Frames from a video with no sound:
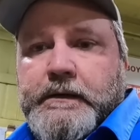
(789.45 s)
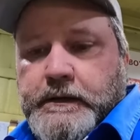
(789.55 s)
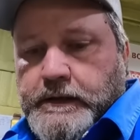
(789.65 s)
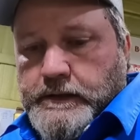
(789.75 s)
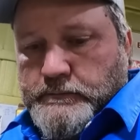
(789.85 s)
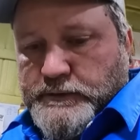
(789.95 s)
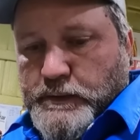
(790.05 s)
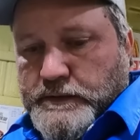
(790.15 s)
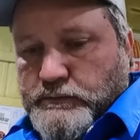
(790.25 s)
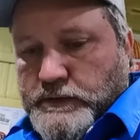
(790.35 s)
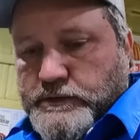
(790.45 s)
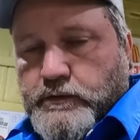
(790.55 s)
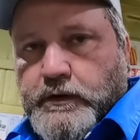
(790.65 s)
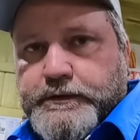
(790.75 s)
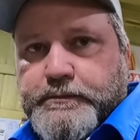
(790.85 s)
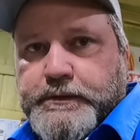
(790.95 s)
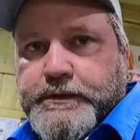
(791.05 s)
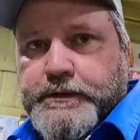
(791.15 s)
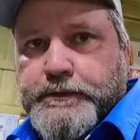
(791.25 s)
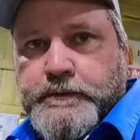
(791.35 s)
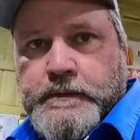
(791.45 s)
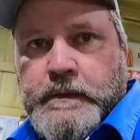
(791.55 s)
especially when it's crushed material.